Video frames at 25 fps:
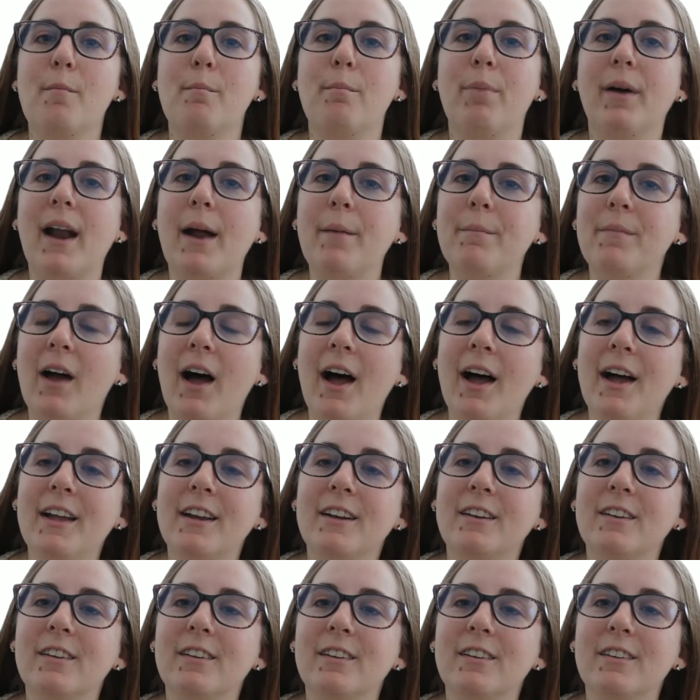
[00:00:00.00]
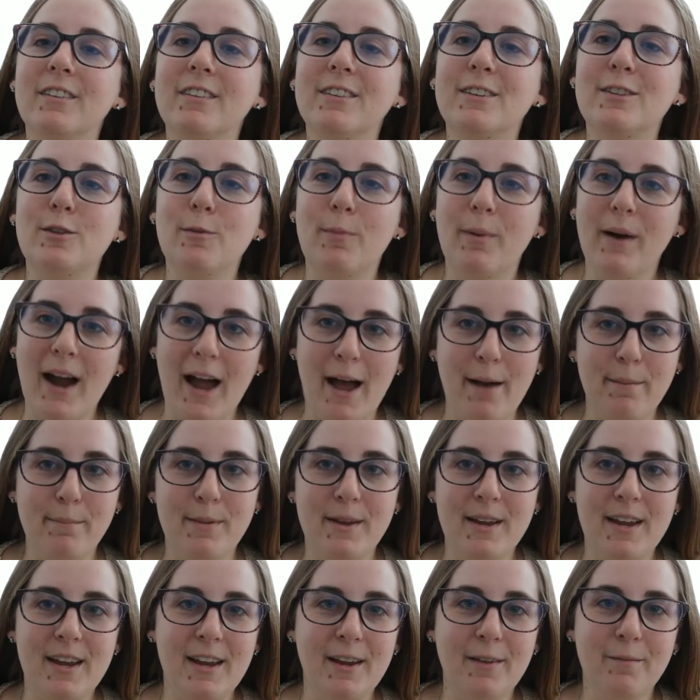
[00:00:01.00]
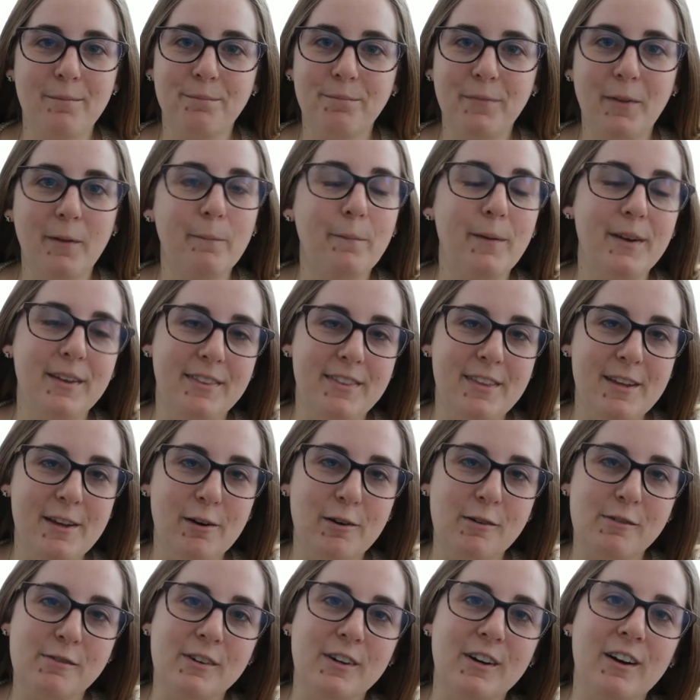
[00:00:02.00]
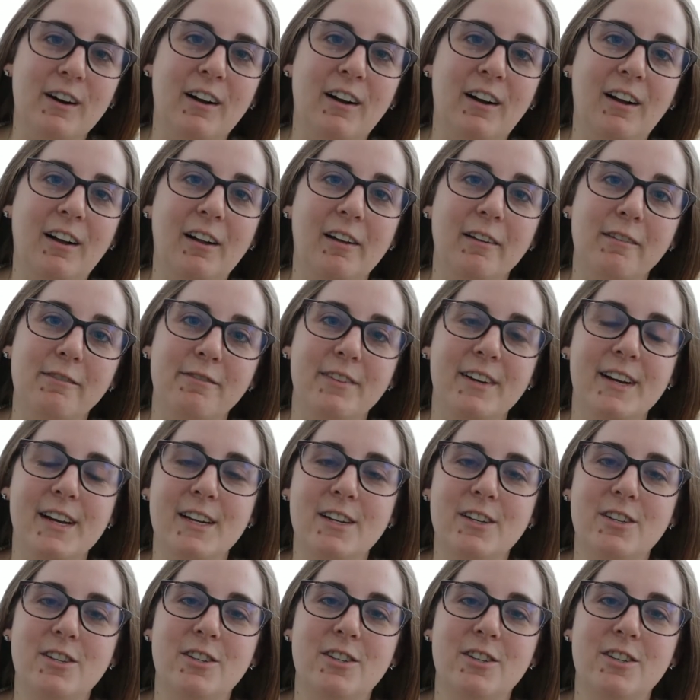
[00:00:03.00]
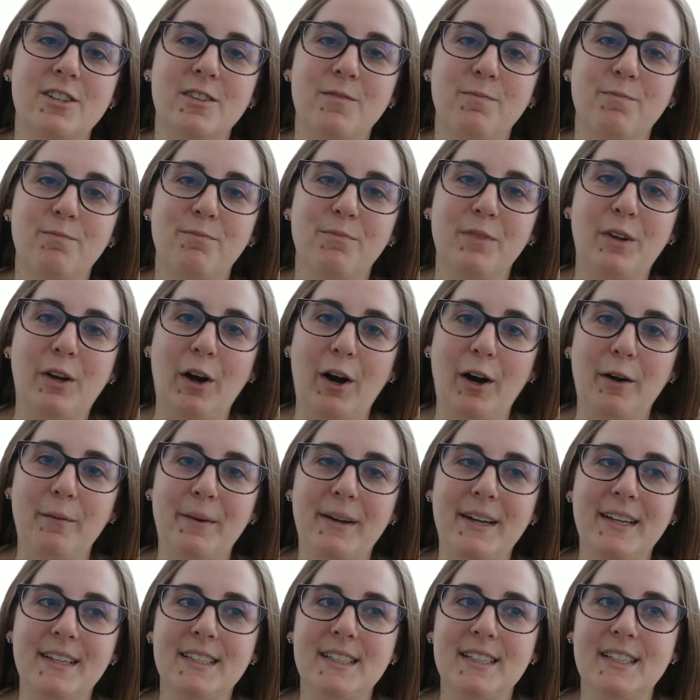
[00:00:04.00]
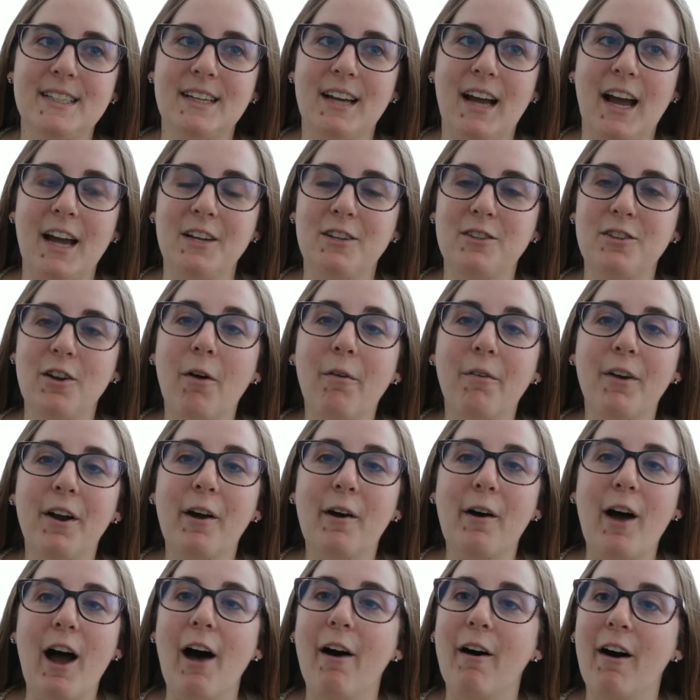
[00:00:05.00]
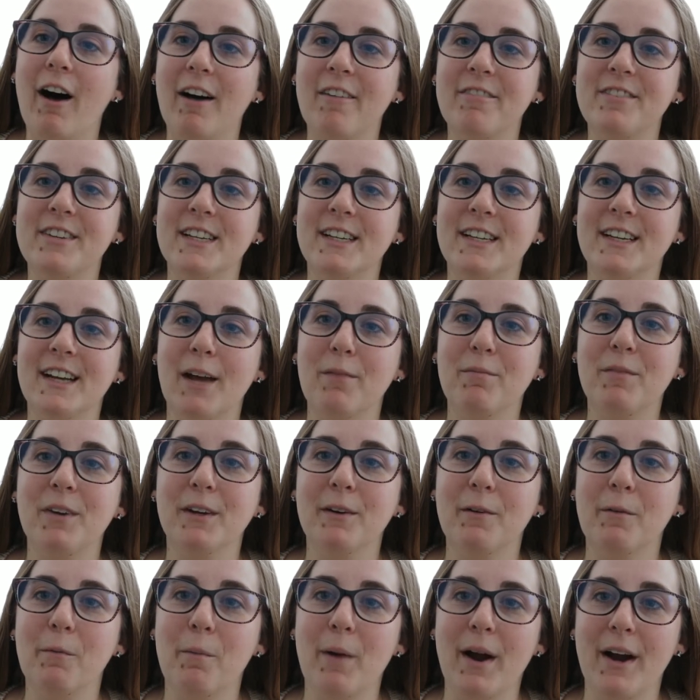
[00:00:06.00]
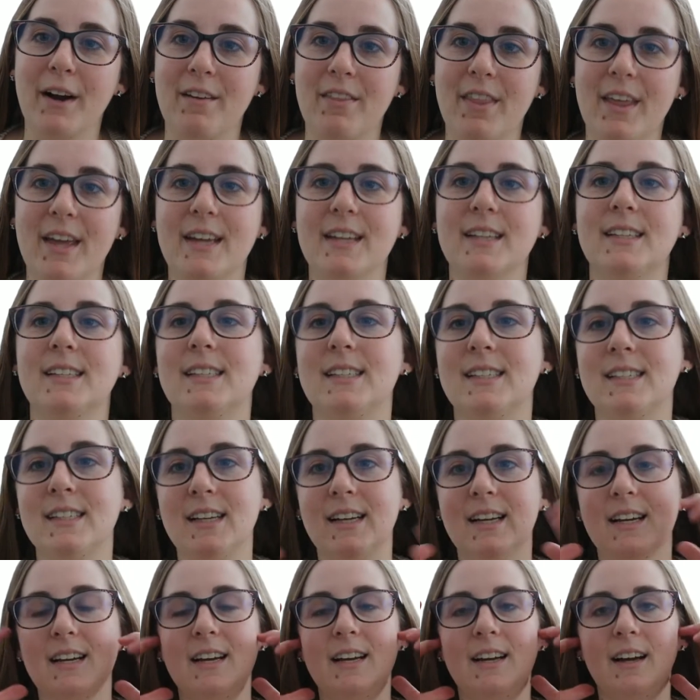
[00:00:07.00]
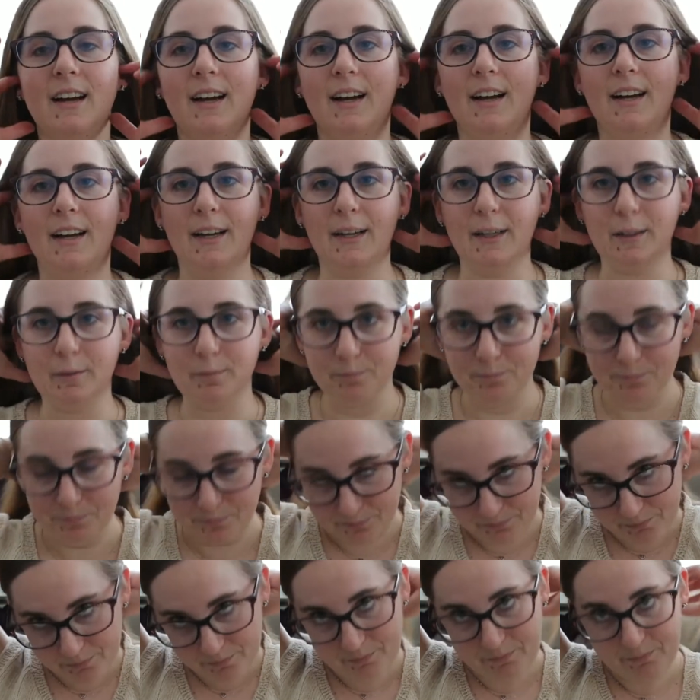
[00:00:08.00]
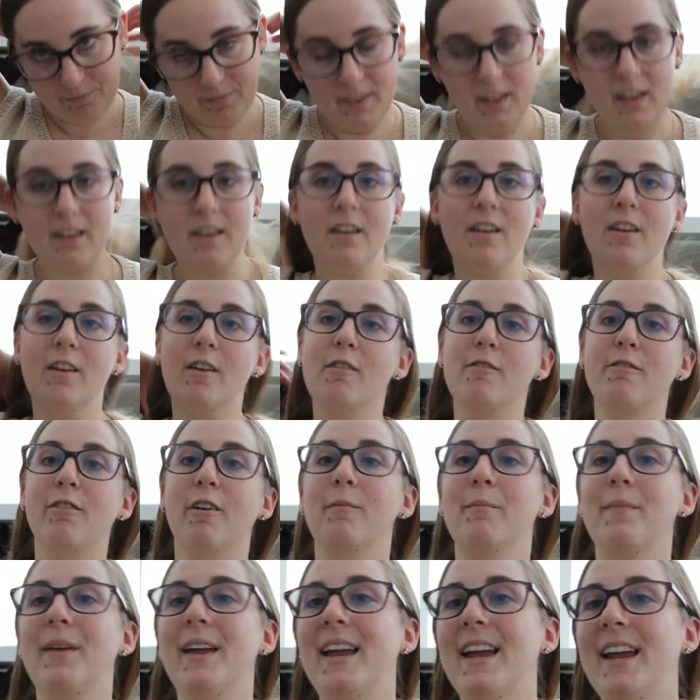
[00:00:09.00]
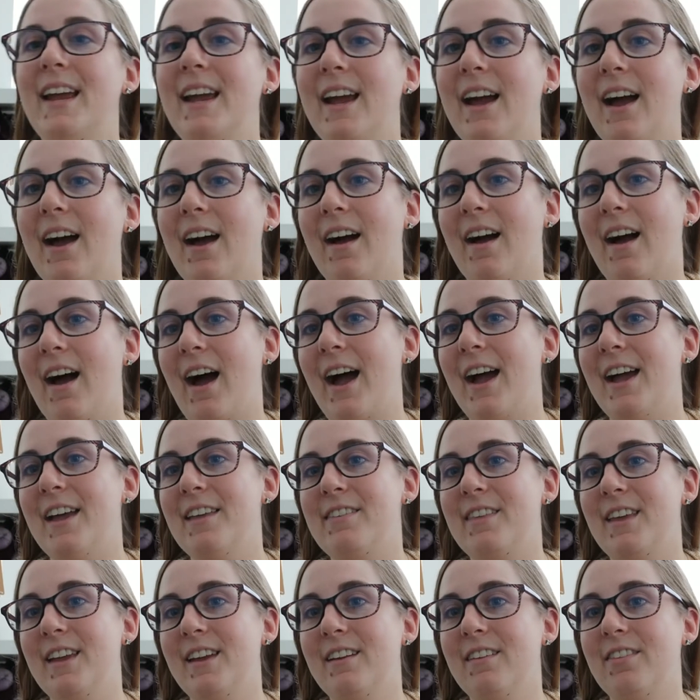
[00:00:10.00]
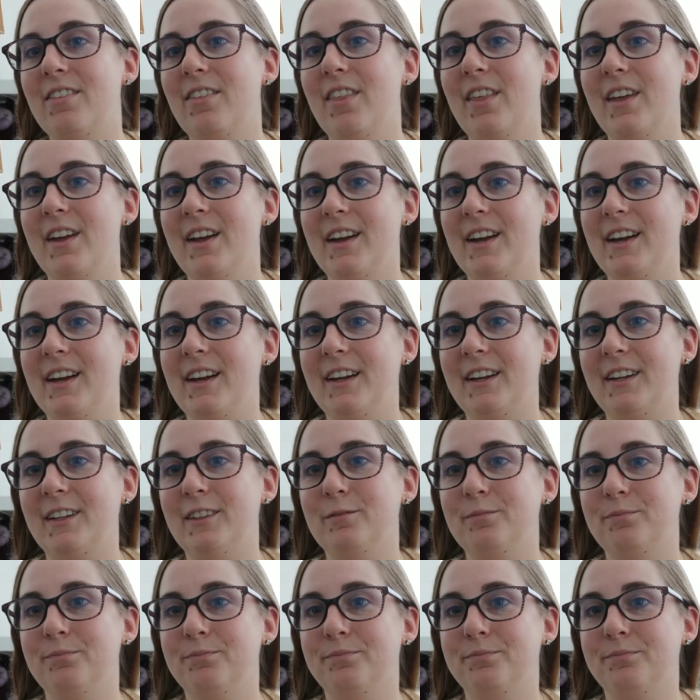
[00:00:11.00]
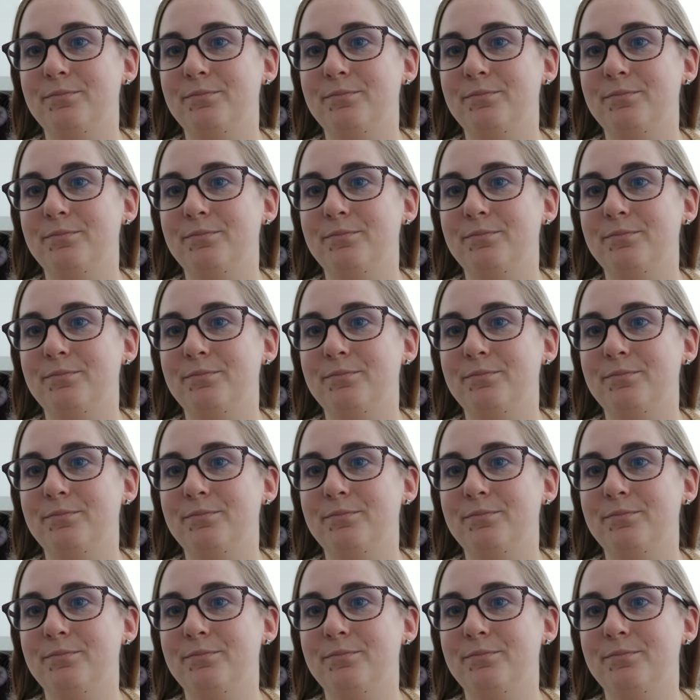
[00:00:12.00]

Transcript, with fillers: but I'm not super happy with the overall finished garment. I don't know how often I'm gonna wear this. Um, for me, I think the